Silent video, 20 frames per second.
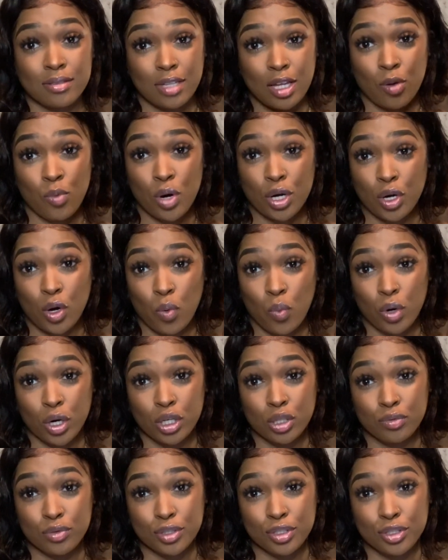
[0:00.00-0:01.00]
they want to
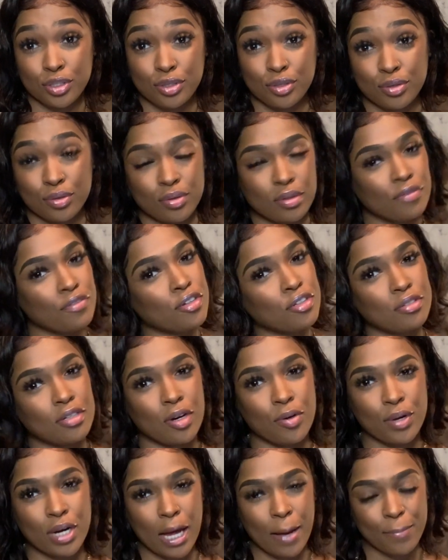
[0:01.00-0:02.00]
work with you, if you
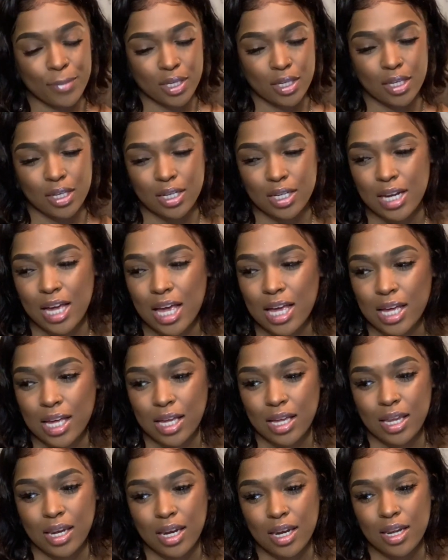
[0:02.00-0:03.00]
know what I mean.
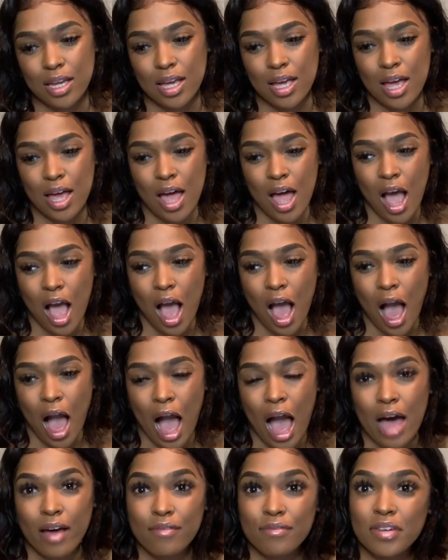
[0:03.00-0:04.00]
And
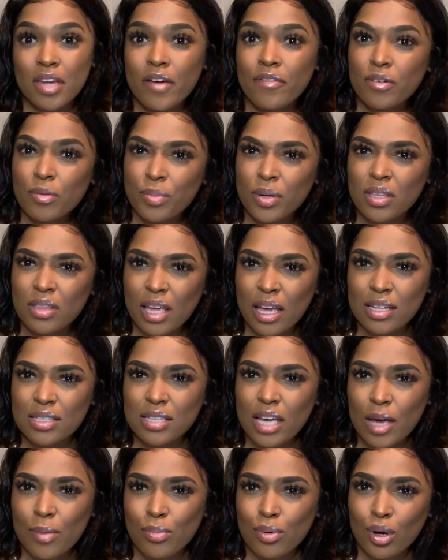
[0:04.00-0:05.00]
I've never been that
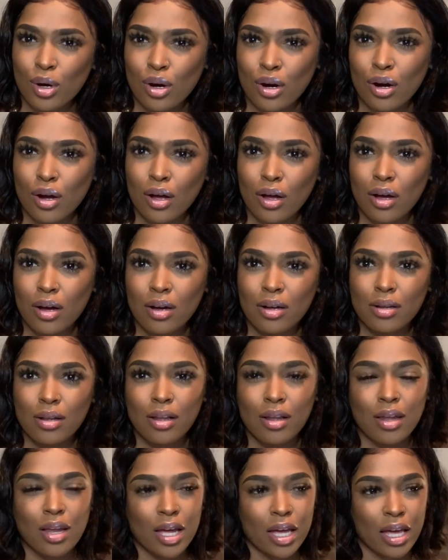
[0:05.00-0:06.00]
type of girl.
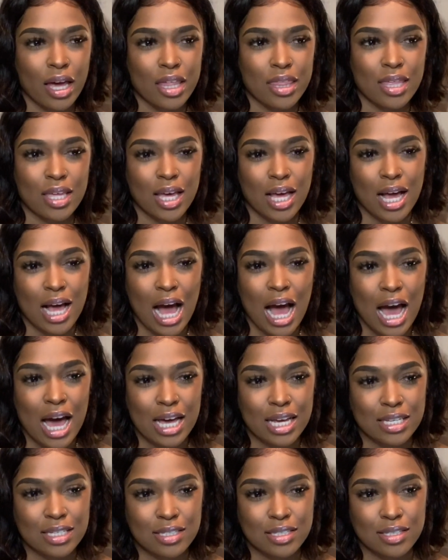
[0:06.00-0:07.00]
Like I think
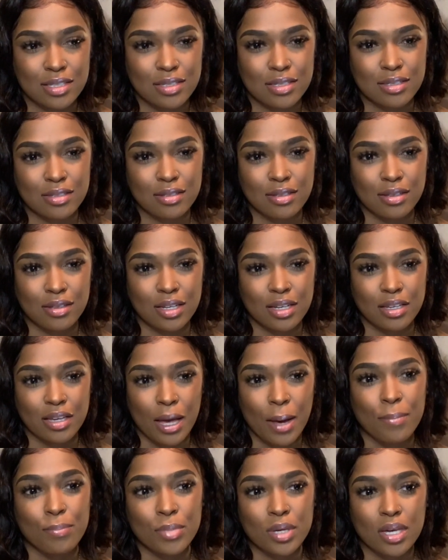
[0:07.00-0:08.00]
guys look
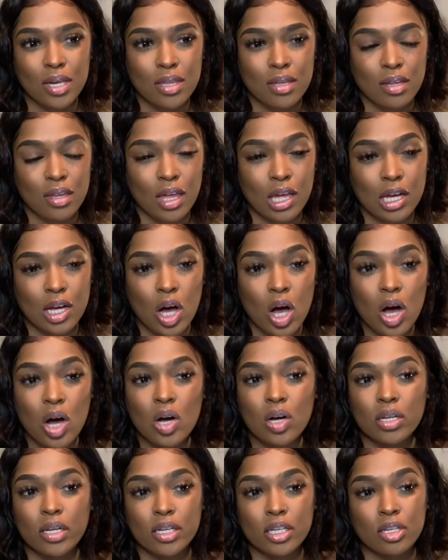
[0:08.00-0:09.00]
at me and they're like,
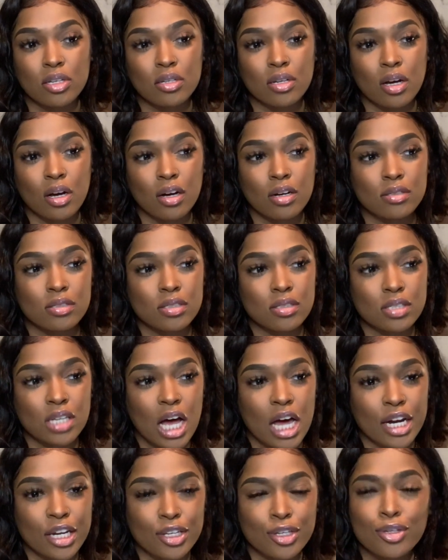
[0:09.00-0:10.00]
oh, like she's
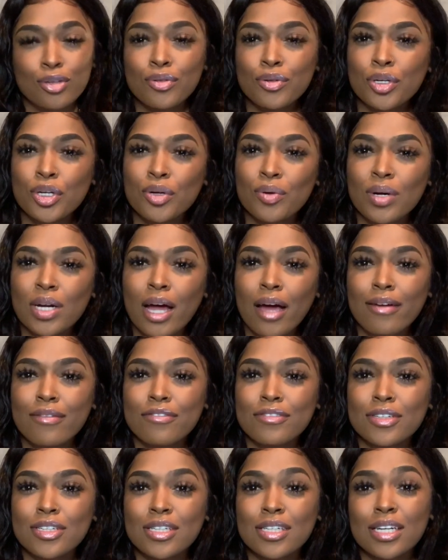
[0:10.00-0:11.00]
kind of cute or
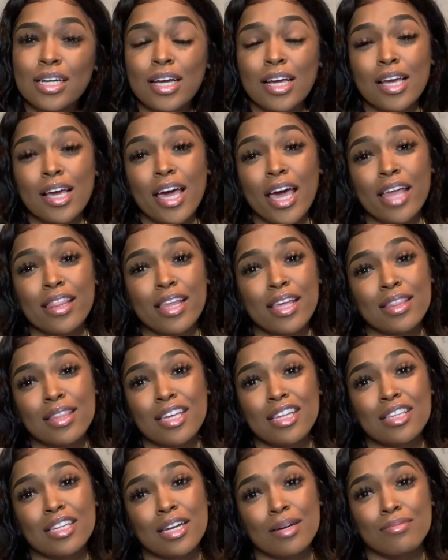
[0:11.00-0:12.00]
whatever, and they
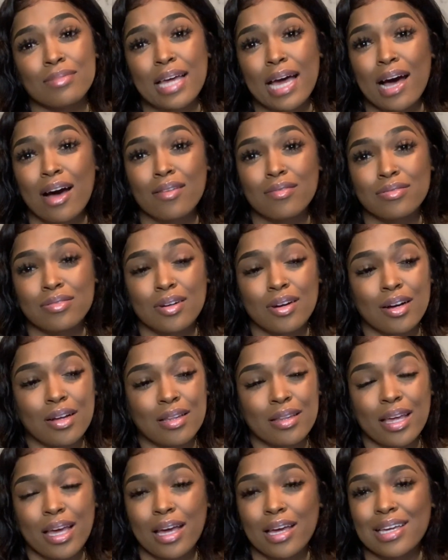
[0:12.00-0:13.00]
think that I'm down for
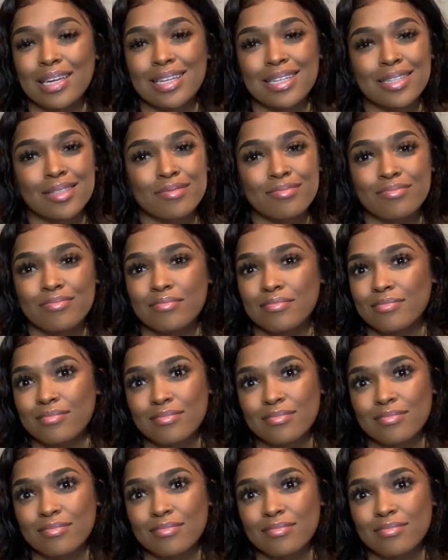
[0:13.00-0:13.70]
all that, and